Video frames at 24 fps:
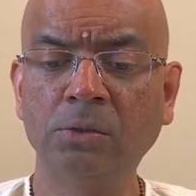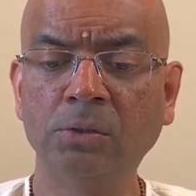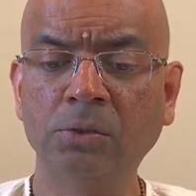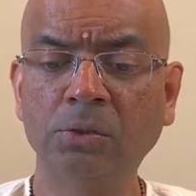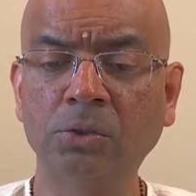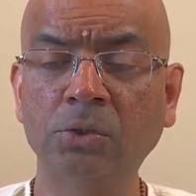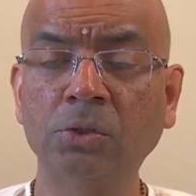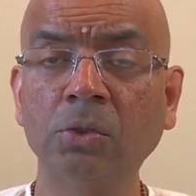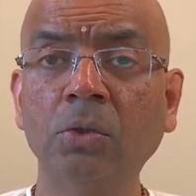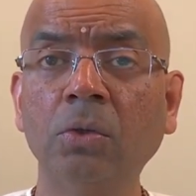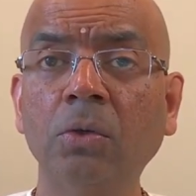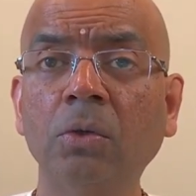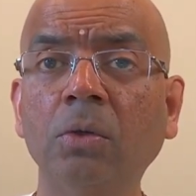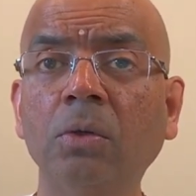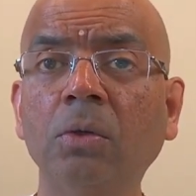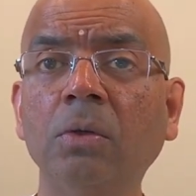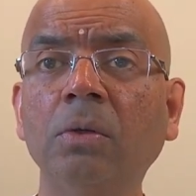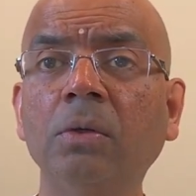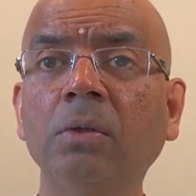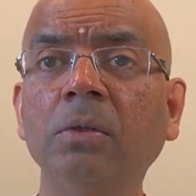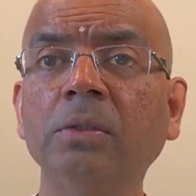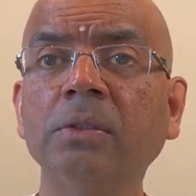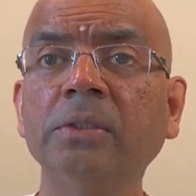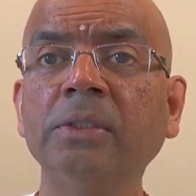
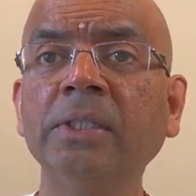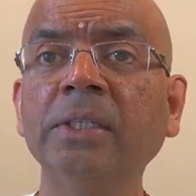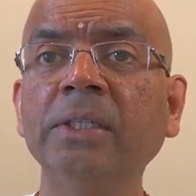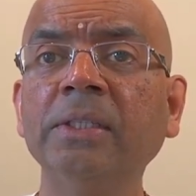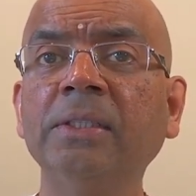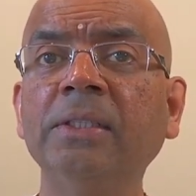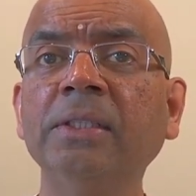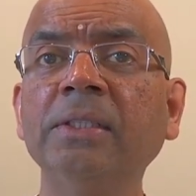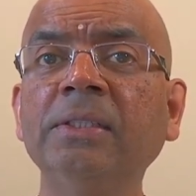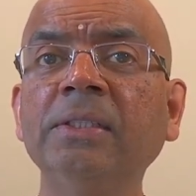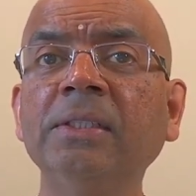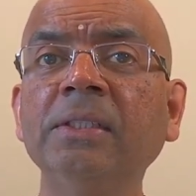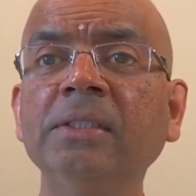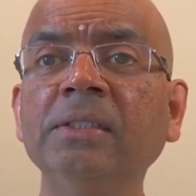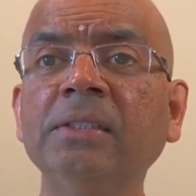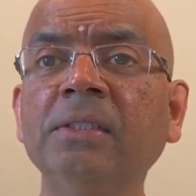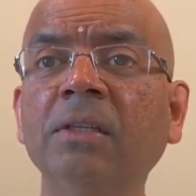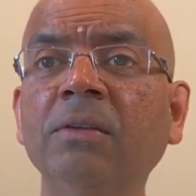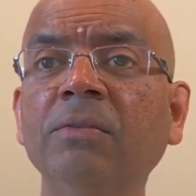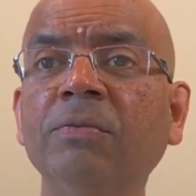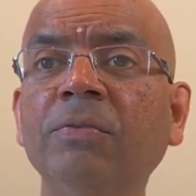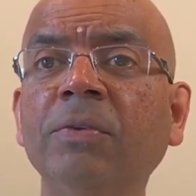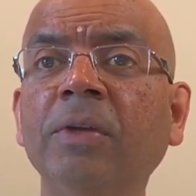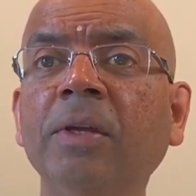So, see, this is
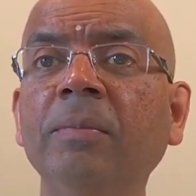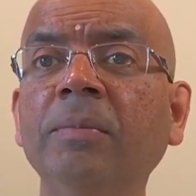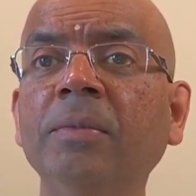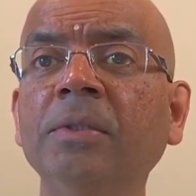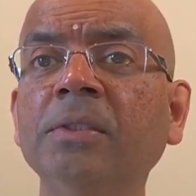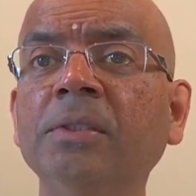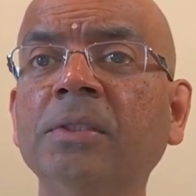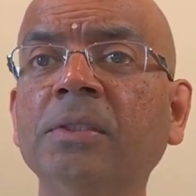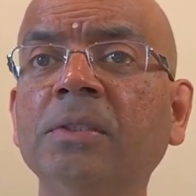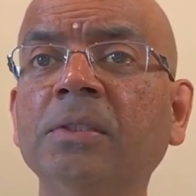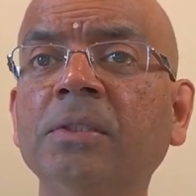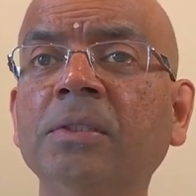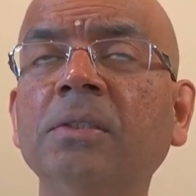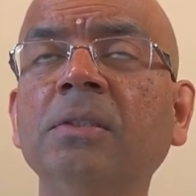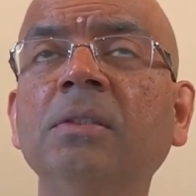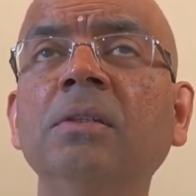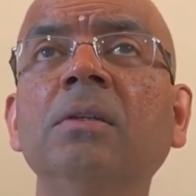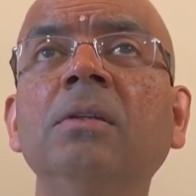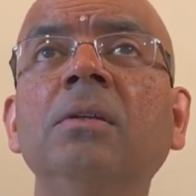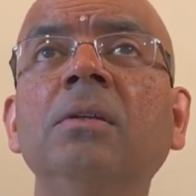the famous